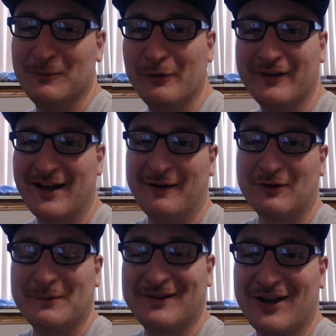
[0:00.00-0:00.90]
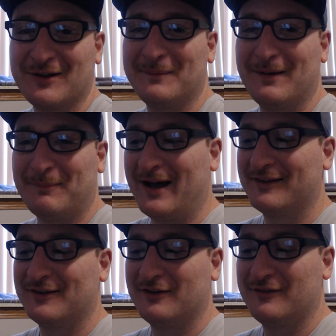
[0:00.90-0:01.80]
moving on, we're going to be talking about
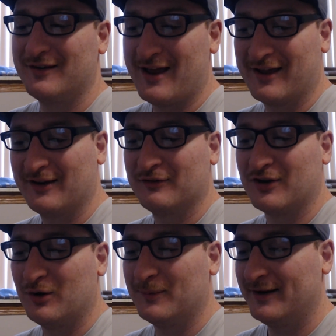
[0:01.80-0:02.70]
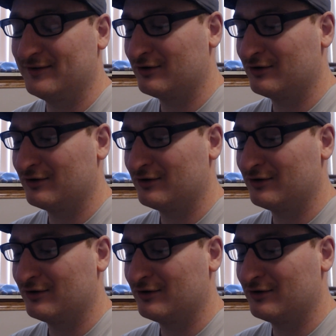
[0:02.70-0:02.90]
positives and negatives always.